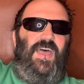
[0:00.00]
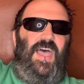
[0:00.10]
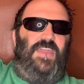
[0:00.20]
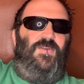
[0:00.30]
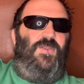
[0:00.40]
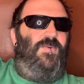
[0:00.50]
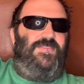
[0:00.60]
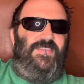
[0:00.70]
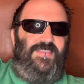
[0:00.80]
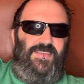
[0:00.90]
I don't know what
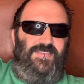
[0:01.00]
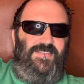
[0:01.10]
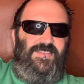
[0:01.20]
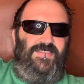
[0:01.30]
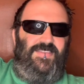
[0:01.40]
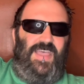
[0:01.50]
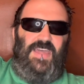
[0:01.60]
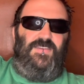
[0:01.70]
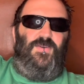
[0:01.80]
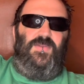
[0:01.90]
this is. I
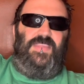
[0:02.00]
don't know what's